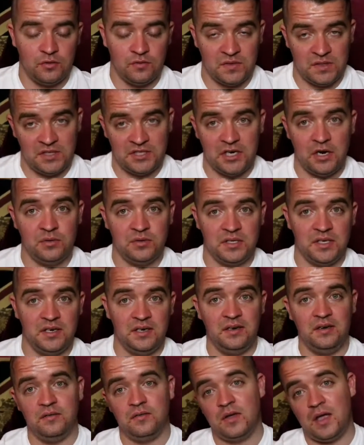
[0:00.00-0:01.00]
Obviously
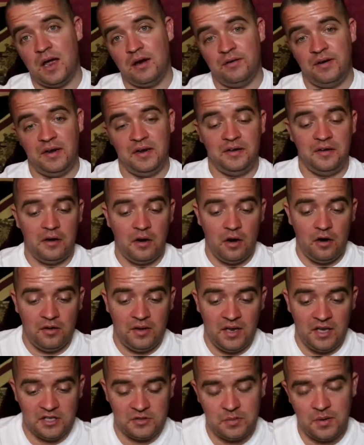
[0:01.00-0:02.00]
Chelsea carrying
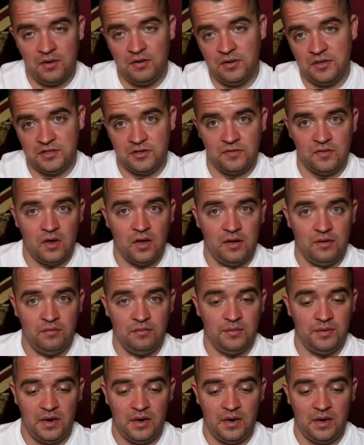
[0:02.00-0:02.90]
the experience of I'm